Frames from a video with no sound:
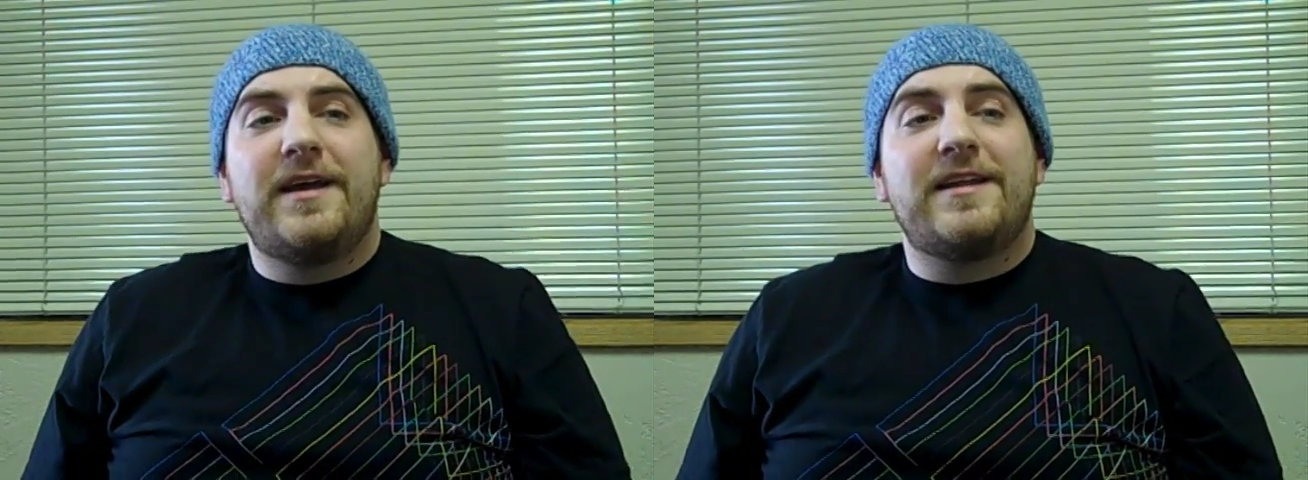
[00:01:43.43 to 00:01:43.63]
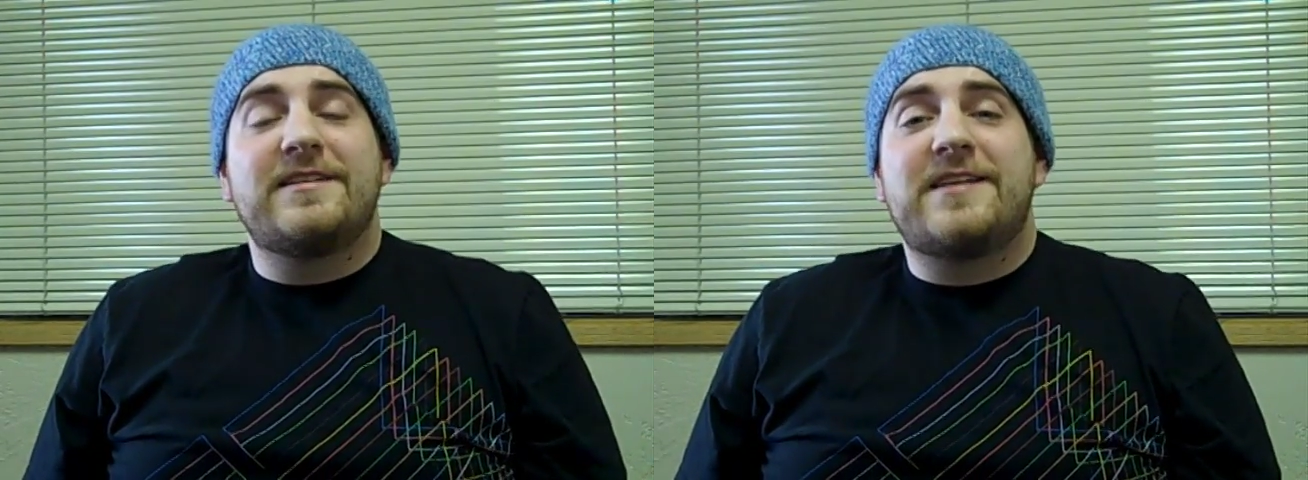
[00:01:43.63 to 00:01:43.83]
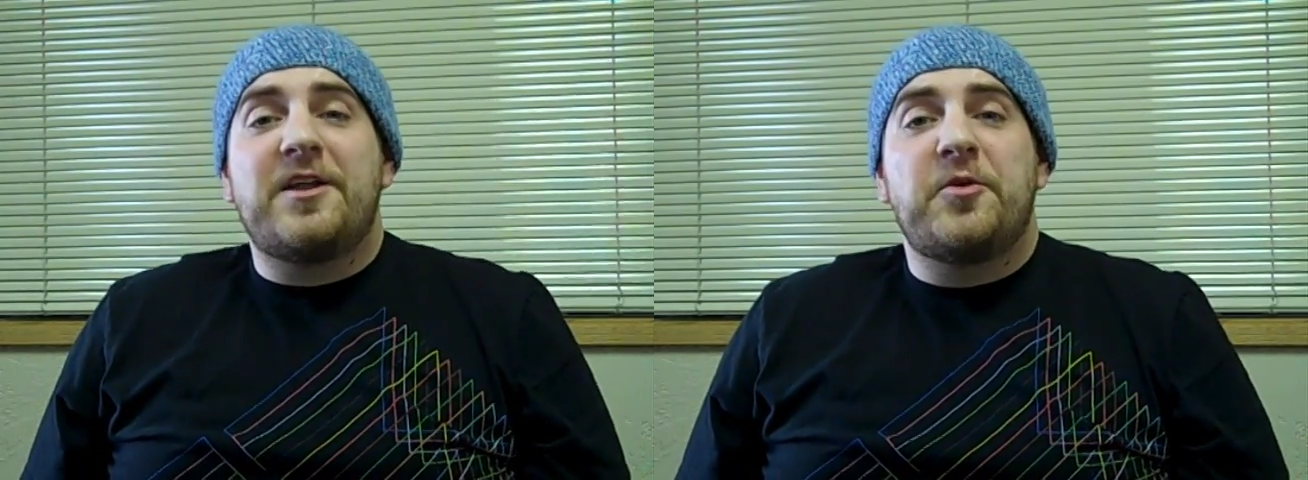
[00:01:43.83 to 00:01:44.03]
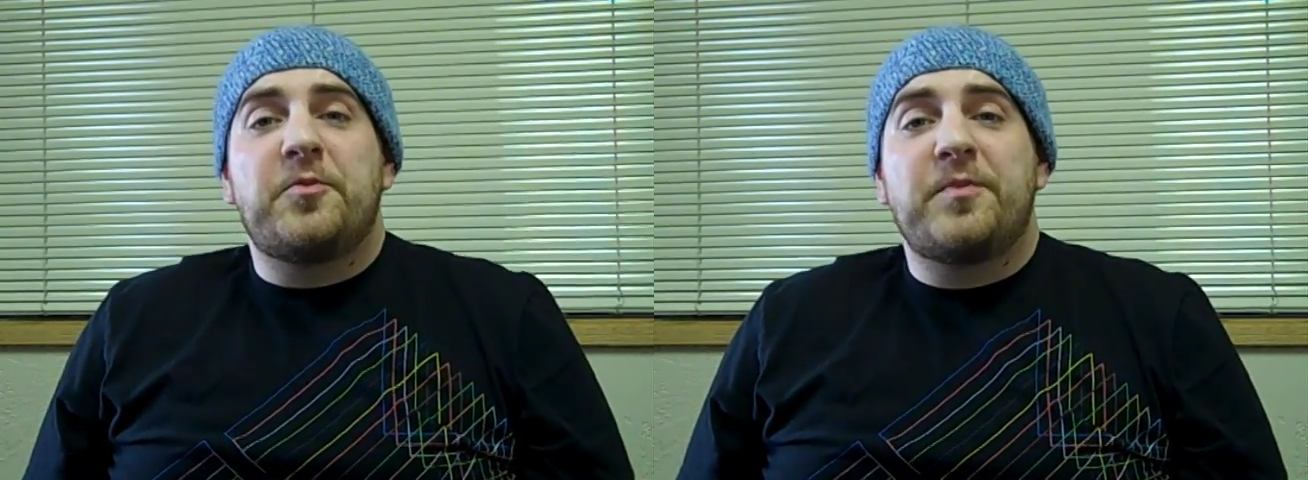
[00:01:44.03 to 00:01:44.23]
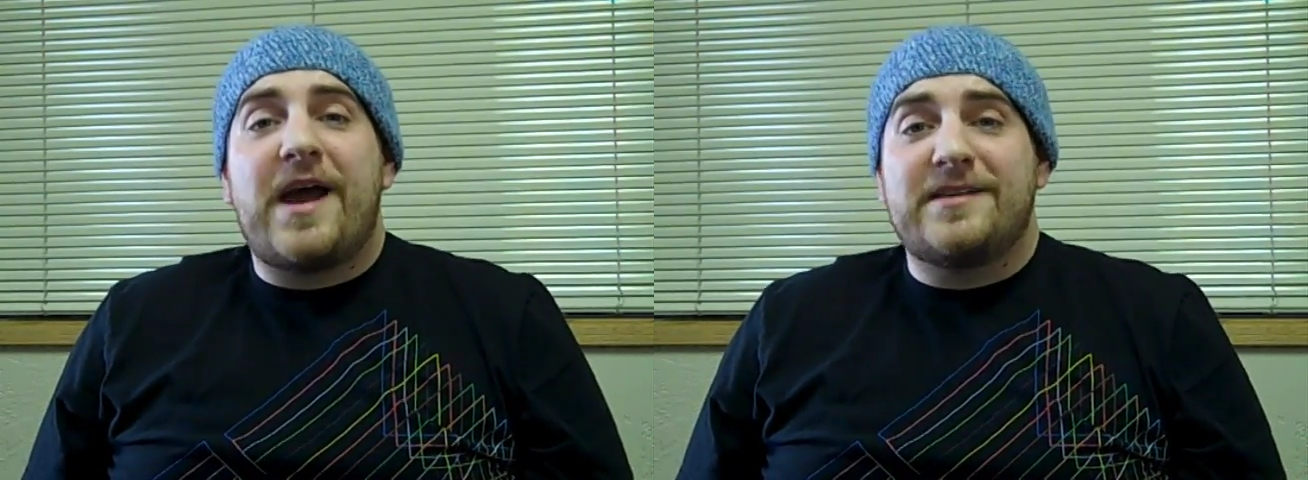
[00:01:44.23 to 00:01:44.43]
in the
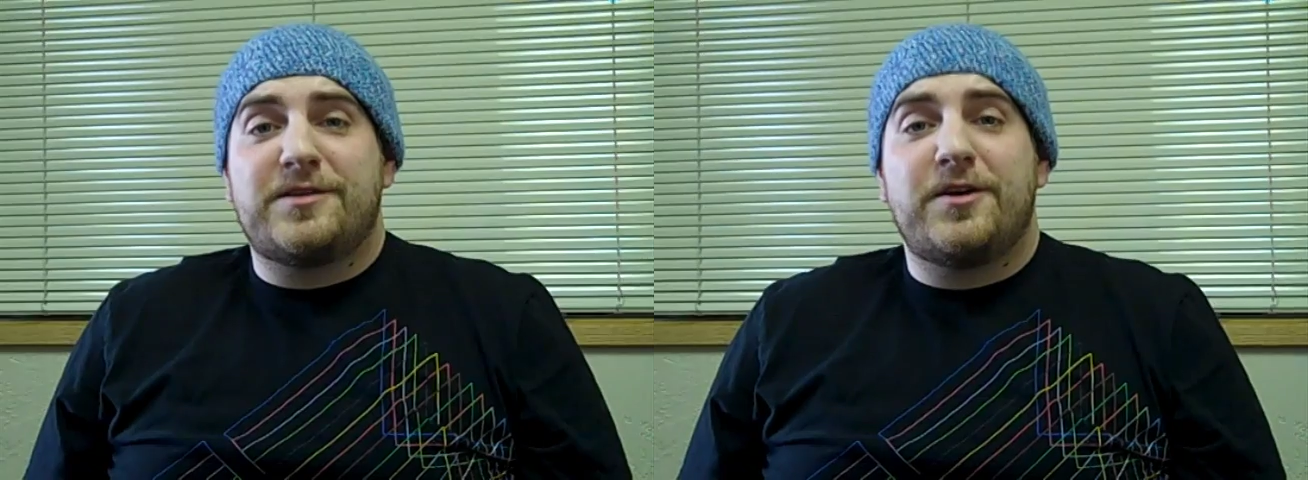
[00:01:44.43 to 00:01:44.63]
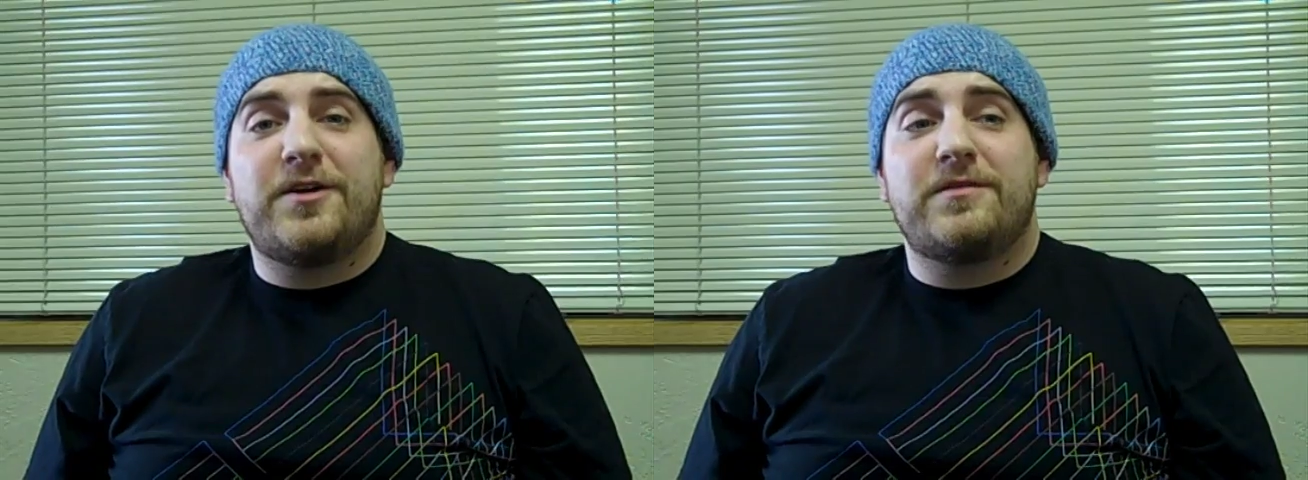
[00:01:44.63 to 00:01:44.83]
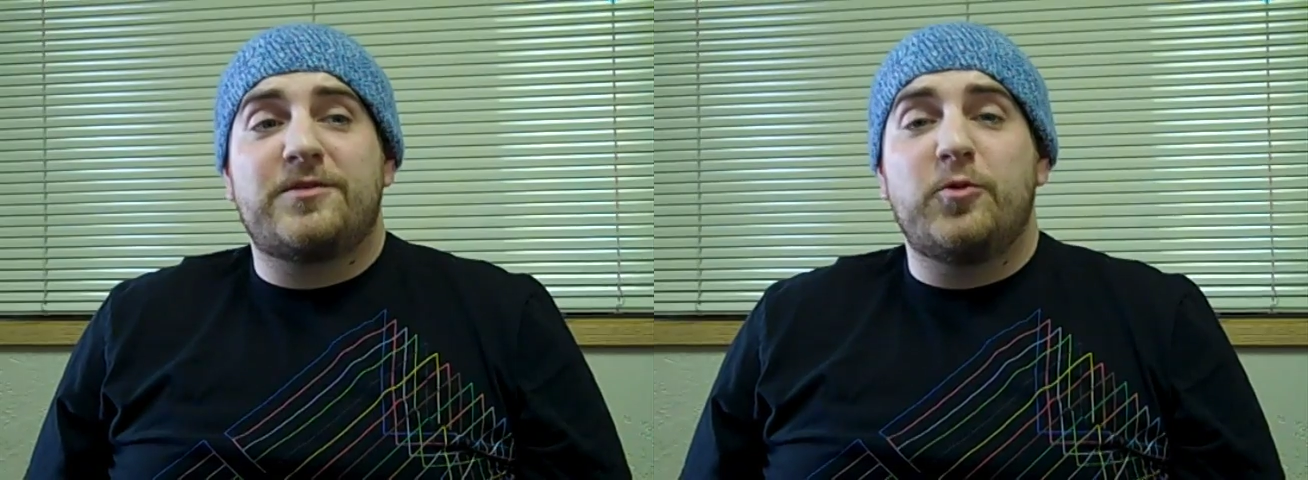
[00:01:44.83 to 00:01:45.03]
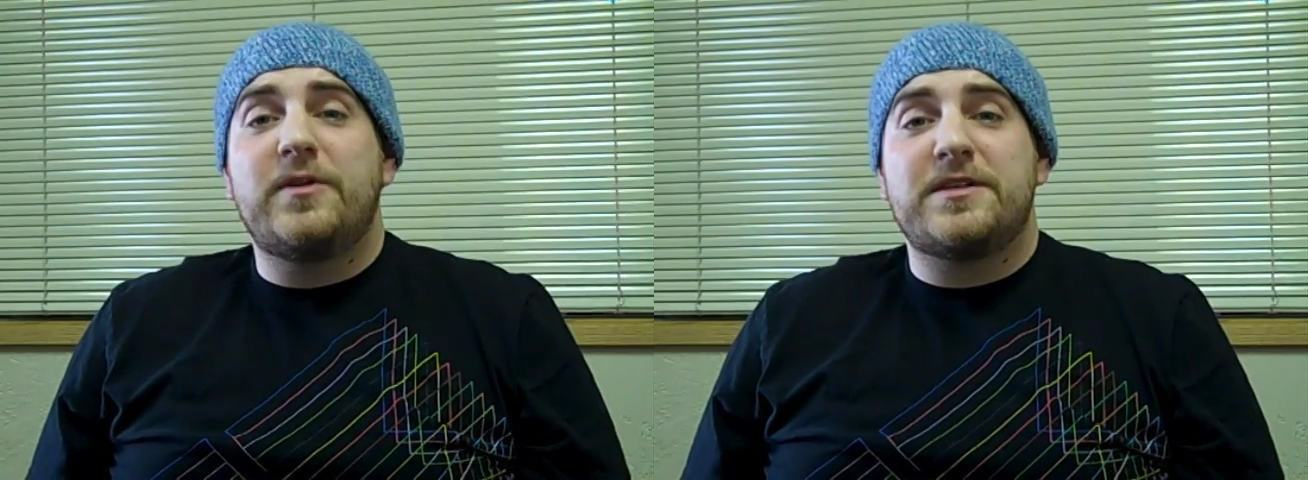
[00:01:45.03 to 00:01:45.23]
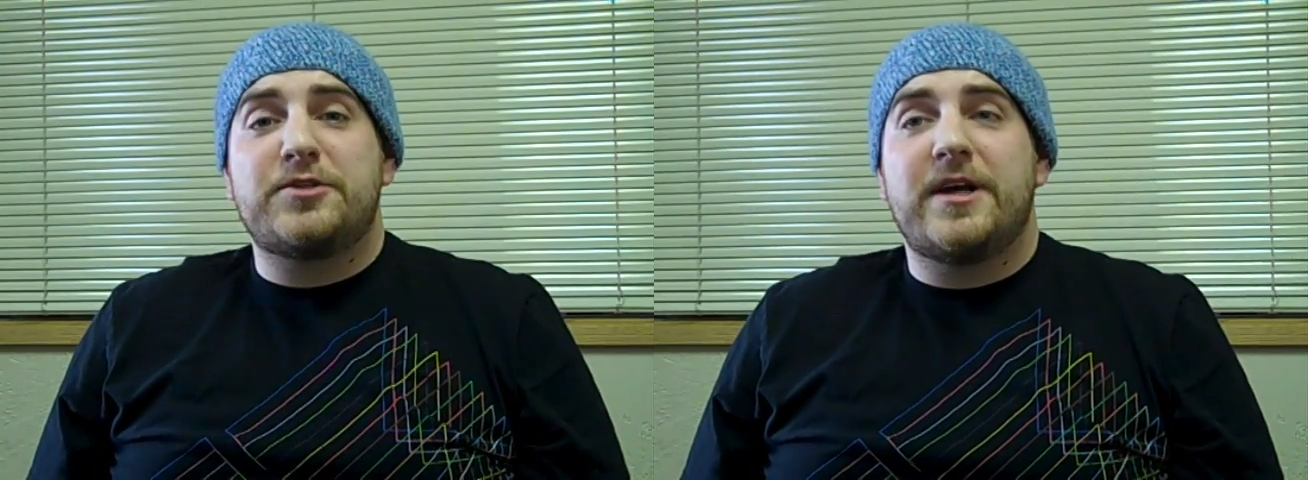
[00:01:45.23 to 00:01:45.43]
Salem Keizer school
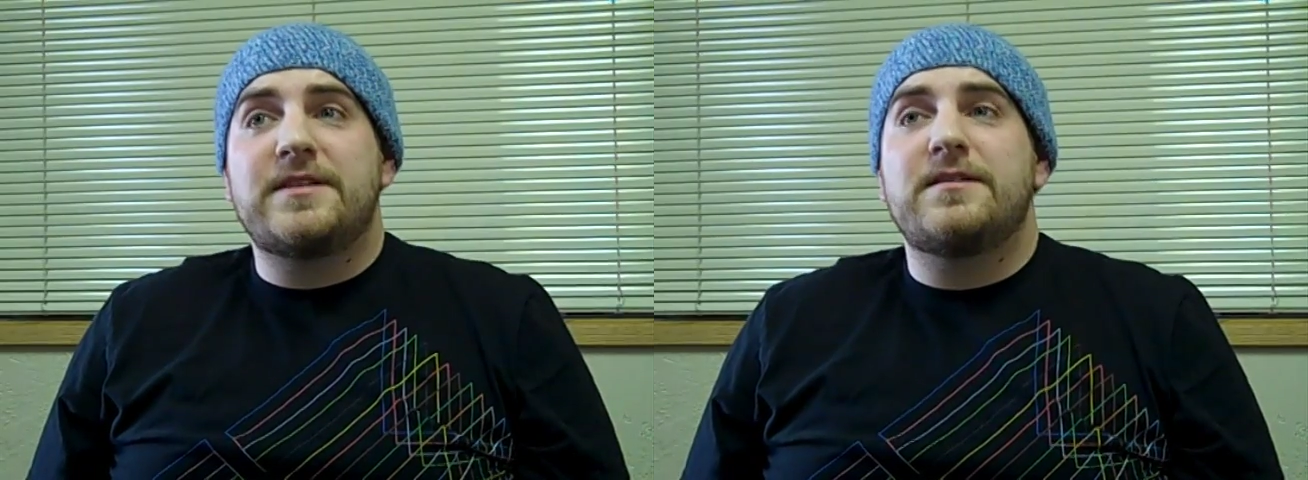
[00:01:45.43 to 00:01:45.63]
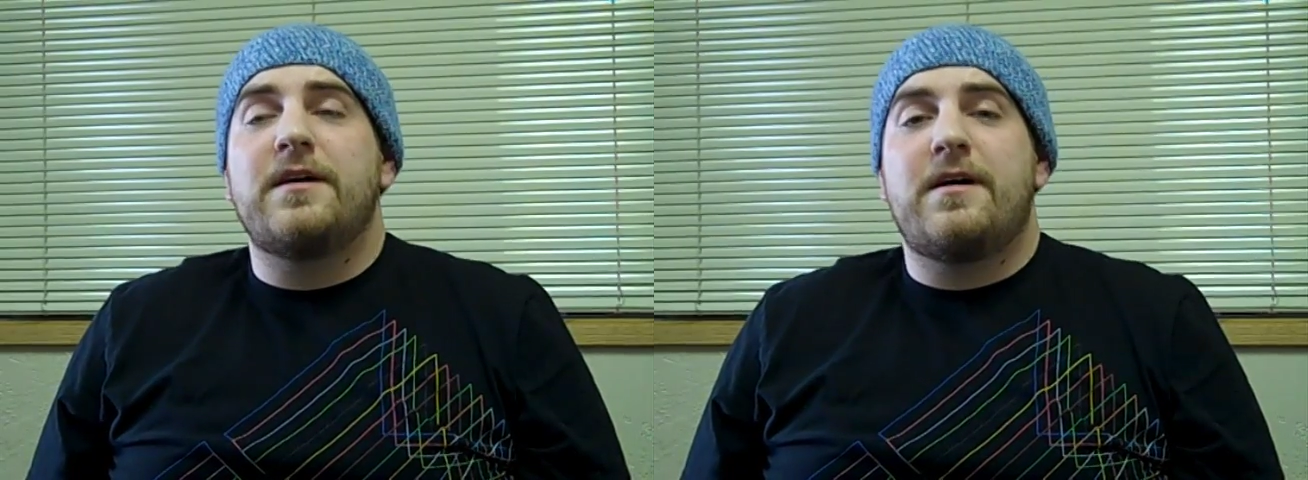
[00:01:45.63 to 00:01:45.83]
district